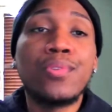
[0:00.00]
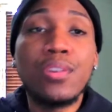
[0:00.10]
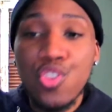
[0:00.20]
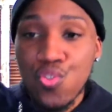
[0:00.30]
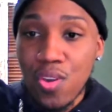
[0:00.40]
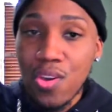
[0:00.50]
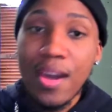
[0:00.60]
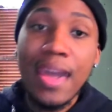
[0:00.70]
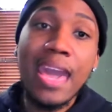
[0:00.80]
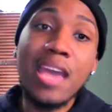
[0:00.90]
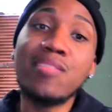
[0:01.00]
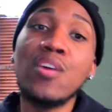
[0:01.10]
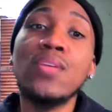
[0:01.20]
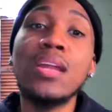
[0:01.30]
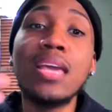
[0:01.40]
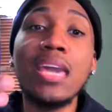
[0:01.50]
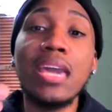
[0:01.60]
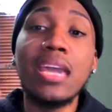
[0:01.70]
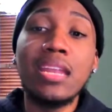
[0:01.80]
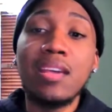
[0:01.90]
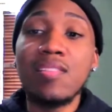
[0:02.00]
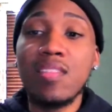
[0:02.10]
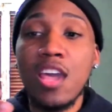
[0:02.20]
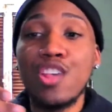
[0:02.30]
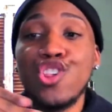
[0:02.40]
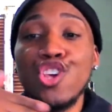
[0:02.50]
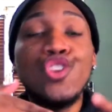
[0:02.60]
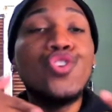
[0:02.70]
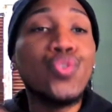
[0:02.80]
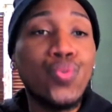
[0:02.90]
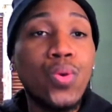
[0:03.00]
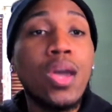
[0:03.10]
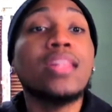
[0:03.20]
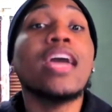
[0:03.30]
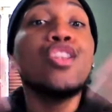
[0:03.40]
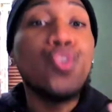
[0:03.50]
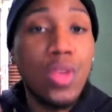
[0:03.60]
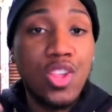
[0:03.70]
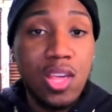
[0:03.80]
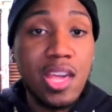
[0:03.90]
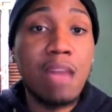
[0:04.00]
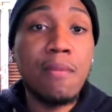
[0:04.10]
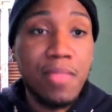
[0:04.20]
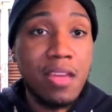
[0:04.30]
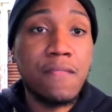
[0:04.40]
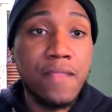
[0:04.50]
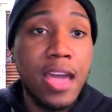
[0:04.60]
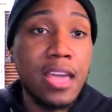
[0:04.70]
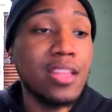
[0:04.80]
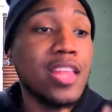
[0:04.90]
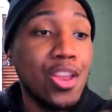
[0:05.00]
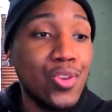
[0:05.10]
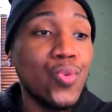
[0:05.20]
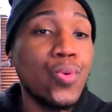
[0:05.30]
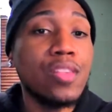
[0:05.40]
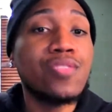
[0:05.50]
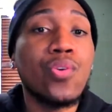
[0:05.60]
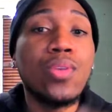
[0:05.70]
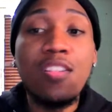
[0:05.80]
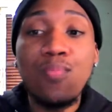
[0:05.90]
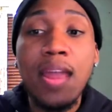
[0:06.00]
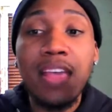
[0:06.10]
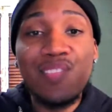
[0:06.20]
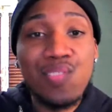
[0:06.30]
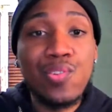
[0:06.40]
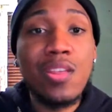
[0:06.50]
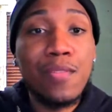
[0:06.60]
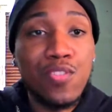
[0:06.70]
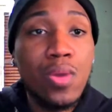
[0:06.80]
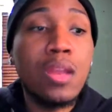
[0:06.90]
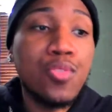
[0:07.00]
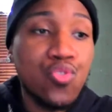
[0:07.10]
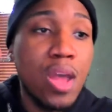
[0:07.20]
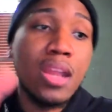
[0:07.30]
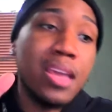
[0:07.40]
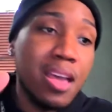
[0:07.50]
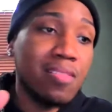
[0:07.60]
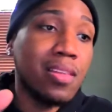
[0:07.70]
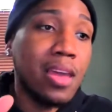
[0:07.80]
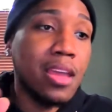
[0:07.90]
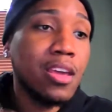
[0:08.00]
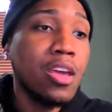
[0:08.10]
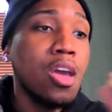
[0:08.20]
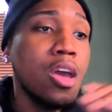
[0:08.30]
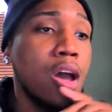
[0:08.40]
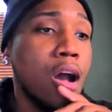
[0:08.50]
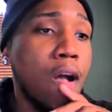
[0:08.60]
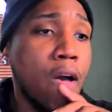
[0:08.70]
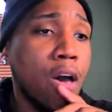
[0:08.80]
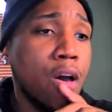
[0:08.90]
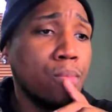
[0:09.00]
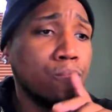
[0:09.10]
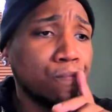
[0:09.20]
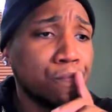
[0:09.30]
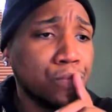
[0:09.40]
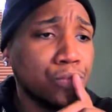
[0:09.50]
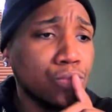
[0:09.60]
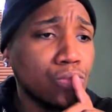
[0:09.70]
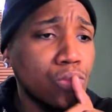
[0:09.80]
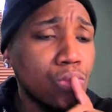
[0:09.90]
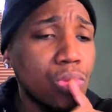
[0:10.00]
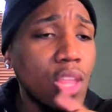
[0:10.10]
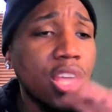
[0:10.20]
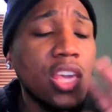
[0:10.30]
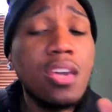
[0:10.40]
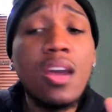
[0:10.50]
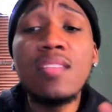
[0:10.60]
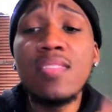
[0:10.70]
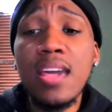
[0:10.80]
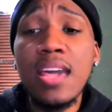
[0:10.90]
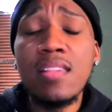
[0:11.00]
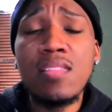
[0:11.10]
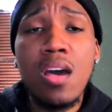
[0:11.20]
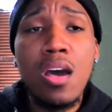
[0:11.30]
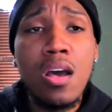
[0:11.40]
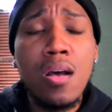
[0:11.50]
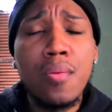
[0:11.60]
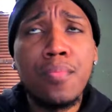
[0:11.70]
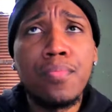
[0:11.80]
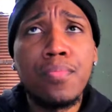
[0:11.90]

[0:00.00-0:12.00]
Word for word: trail her ass over there to Candiace, and she knew they knew that she came up there to fight. They knew it, so that's why they stood in between and was trying to de-escalate it. Um, Keiarna says, um,